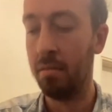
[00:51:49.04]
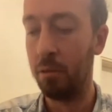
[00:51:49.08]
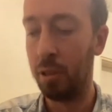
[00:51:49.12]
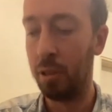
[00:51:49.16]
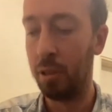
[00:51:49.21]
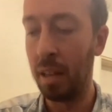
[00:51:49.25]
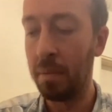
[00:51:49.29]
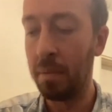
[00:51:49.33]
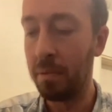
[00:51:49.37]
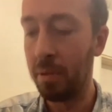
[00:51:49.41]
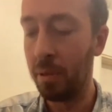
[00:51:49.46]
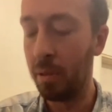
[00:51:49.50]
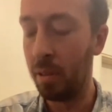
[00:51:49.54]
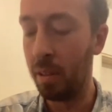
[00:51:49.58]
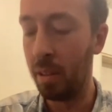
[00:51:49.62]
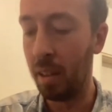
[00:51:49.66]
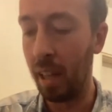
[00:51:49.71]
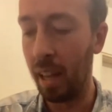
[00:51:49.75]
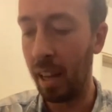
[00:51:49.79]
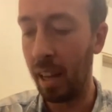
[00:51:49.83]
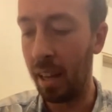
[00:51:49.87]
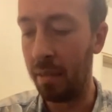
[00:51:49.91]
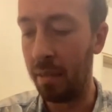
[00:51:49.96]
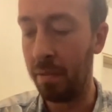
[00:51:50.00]

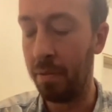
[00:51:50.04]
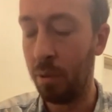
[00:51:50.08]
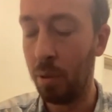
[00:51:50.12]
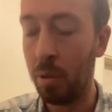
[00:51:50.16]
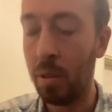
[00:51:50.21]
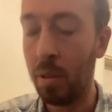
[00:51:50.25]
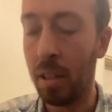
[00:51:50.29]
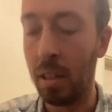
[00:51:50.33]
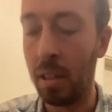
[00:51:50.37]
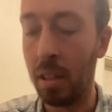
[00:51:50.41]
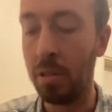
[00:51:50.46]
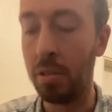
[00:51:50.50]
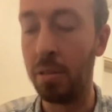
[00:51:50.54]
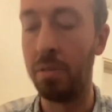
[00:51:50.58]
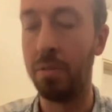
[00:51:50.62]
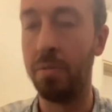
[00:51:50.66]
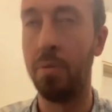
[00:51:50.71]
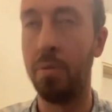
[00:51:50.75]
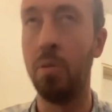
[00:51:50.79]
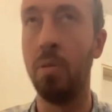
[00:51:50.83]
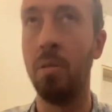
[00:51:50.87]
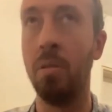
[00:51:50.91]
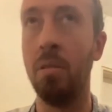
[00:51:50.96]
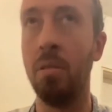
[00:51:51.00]
shameful and foolish
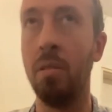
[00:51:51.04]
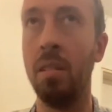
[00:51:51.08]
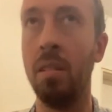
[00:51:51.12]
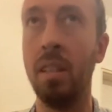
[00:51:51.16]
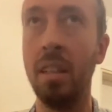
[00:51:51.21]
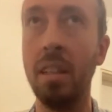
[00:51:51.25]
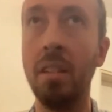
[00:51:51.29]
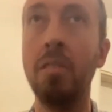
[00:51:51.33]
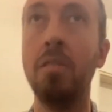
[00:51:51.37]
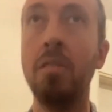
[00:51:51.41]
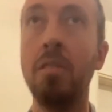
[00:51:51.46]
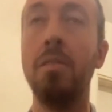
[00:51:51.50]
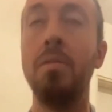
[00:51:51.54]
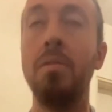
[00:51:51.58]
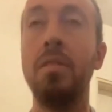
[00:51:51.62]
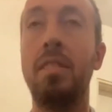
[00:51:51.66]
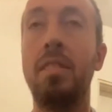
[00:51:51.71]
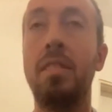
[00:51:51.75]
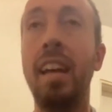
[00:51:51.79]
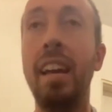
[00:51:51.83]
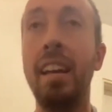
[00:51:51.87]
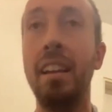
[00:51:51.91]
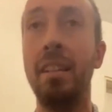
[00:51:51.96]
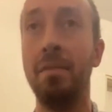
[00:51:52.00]
for a leader of the
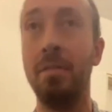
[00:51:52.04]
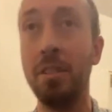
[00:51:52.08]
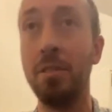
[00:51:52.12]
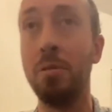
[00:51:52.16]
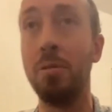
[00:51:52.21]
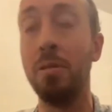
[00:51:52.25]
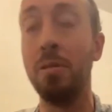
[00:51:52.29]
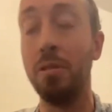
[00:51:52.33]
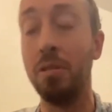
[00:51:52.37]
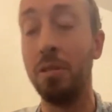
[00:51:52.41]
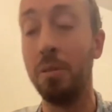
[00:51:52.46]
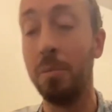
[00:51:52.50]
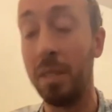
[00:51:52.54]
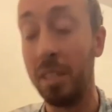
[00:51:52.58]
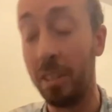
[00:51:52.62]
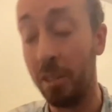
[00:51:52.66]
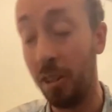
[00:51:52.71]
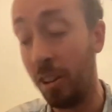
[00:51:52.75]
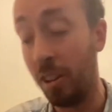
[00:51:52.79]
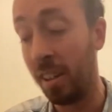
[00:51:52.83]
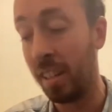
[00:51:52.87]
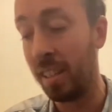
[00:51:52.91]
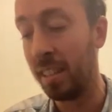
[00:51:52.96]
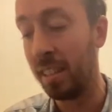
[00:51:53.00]
state of Israel to be
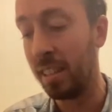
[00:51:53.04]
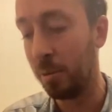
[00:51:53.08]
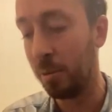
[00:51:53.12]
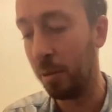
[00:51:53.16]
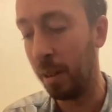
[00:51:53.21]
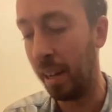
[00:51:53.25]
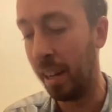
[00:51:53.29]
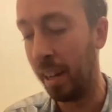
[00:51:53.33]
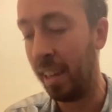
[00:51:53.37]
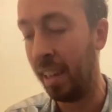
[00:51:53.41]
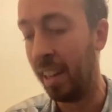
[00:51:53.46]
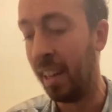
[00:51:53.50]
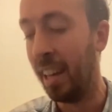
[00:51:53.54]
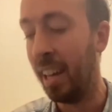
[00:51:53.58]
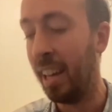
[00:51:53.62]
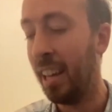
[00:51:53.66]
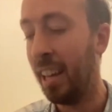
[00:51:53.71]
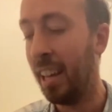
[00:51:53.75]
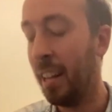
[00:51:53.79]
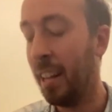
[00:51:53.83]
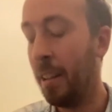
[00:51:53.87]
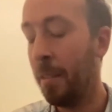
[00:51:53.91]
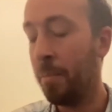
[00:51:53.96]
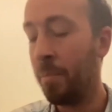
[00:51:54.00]
talking this way.
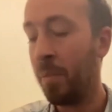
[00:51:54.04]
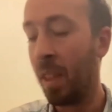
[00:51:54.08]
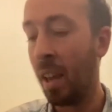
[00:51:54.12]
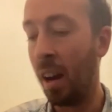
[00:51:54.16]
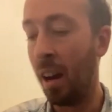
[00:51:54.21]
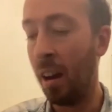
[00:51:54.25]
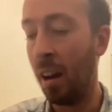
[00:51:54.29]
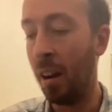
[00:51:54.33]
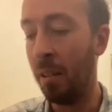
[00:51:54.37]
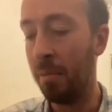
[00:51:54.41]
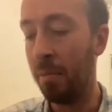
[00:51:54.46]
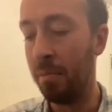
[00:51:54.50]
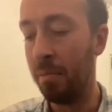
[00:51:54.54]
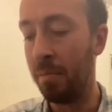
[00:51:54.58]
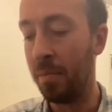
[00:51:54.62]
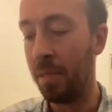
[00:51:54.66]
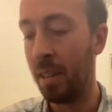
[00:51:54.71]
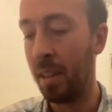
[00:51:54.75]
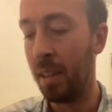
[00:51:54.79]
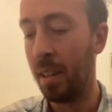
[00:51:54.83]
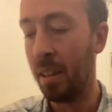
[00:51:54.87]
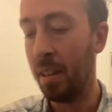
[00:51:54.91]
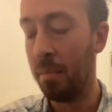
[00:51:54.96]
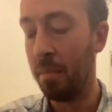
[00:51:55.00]

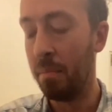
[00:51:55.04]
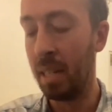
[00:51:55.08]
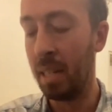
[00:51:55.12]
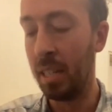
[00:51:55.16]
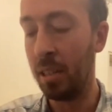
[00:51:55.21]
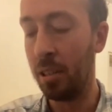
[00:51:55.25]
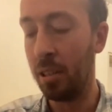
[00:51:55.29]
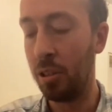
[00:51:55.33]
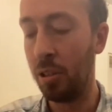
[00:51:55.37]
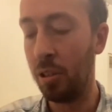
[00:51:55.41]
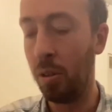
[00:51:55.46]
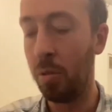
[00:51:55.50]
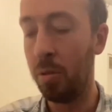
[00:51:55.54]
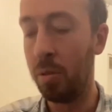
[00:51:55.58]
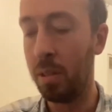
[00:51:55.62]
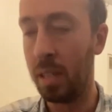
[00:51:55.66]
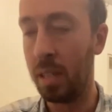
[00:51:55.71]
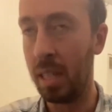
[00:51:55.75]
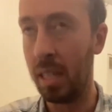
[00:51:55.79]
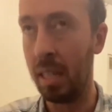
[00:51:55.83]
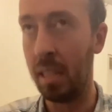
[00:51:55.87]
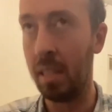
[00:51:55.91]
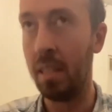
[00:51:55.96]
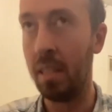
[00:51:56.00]
But it
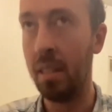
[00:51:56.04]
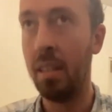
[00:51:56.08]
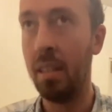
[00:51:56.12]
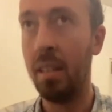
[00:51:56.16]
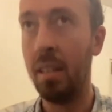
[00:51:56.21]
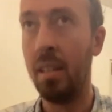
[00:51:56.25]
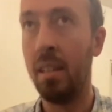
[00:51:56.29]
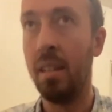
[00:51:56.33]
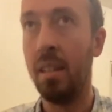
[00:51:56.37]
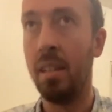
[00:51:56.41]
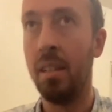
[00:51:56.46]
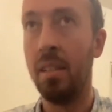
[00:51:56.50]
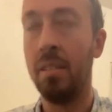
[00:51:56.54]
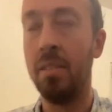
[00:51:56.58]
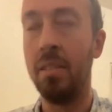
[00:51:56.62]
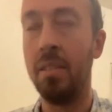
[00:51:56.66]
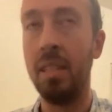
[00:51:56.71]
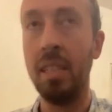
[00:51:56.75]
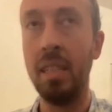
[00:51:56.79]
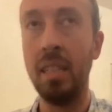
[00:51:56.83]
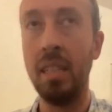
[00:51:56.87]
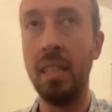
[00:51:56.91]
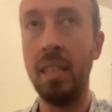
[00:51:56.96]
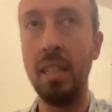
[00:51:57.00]
shows that
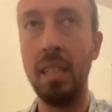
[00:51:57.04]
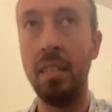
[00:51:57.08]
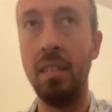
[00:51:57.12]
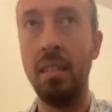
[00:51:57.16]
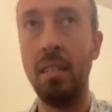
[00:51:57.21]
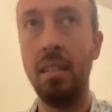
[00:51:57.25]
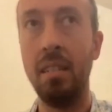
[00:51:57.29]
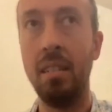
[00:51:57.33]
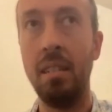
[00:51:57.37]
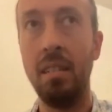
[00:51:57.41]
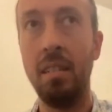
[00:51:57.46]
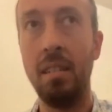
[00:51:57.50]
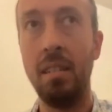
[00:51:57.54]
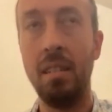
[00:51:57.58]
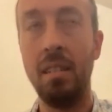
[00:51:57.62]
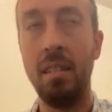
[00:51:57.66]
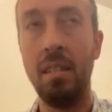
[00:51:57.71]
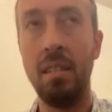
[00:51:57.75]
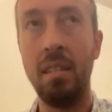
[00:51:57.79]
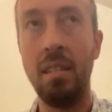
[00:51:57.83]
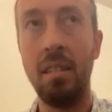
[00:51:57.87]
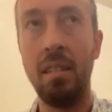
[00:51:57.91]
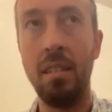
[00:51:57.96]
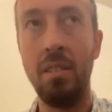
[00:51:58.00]
the
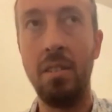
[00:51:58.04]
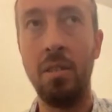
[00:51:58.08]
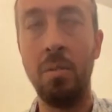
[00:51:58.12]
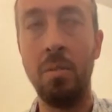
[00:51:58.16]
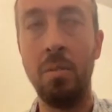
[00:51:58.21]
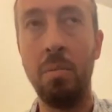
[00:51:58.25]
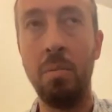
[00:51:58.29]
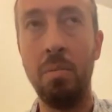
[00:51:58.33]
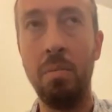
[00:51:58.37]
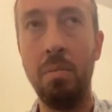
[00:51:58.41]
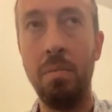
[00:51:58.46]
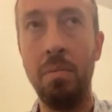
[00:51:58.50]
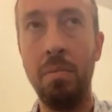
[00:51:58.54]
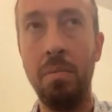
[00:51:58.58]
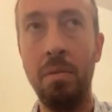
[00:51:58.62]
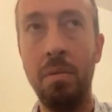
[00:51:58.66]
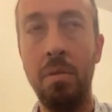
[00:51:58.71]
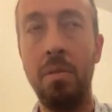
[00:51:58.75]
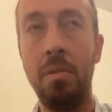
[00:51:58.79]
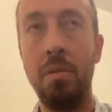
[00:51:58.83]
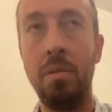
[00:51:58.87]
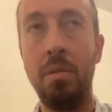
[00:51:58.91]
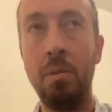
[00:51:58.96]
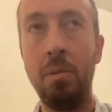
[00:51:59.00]

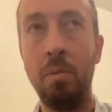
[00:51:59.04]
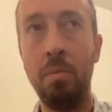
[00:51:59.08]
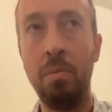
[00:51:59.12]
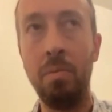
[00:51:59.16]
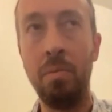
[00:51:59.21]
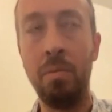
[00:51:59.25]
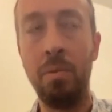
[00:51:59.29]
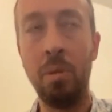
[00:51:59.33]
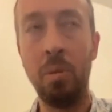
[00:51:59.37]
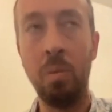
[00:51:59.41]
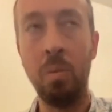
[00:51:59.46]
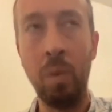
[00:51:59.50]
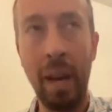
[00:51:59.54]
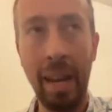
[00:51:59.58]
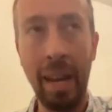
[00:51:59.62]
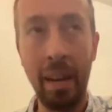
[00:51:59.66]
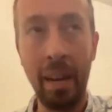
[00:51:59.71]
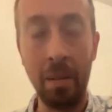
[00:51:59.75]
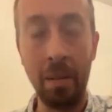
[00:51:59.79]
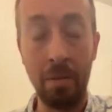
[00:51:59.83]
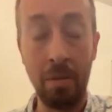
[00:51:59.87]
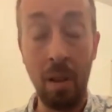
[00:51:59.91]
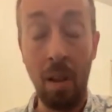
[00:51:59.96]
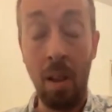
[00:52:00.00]

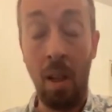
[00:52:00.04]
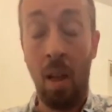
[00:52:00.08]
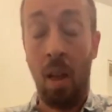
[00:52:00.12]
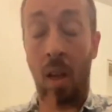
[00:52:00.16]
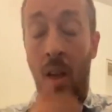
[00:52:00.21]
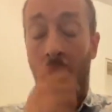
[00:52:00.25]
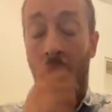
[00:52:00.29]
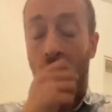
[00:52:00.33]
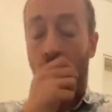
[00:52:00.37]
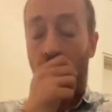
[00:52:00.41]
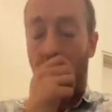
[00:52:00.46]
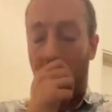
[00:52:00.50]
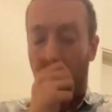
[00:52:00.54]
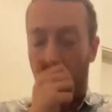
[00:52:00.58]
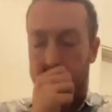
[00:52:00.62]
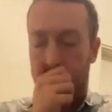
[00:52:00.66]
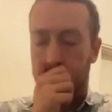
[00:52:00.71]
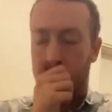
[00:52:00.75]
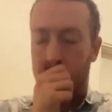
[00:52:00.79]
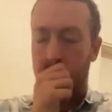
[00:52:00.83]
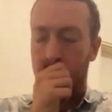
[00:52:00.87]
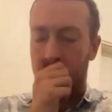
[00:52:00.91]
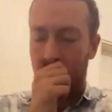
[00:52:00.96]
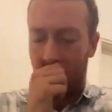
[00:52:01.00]
way of
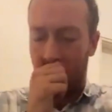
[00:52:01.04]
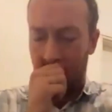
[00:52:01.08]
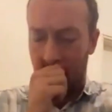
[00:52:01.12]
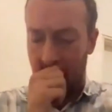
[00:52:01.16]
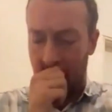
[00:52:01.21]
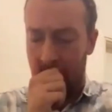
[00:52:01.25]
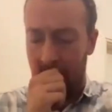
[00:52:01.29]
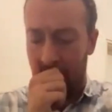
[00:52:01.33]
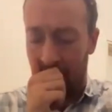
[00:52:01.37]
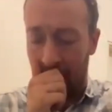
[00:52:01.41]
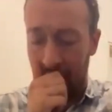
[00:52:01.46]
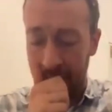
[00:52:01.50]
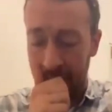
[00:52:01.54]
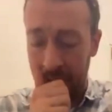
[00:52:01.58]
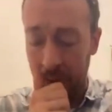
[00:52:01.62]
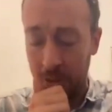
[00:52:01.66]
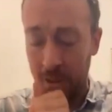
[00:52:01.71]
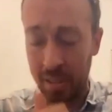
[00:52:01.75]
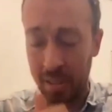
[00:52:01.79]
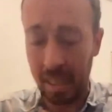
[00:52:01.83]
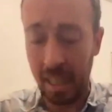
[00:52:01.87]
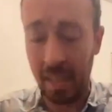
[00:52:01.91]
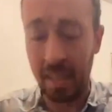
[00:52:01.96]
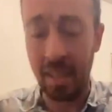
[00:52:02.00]

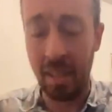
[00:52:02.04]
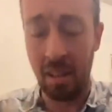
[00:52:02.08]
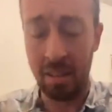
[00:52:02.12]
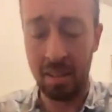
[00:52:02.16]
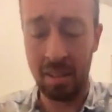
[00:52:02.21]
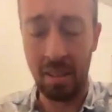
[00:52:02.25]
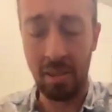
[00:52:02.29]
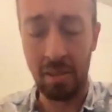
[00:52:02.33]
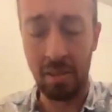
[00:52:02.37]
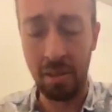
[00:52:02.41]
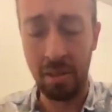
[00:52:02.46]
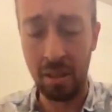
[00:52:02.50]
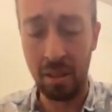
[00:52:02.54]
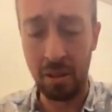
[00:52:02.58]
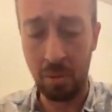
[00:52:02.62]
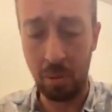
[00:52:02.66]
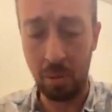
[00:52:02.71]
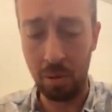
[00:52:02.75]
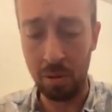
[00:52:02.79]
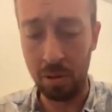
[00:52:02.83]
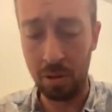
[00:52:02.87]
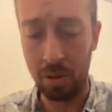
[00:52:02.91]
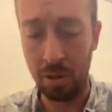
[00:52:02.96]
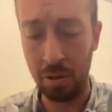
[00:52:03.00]
understanding hostility
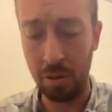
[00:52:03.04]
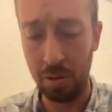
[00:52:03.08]
towards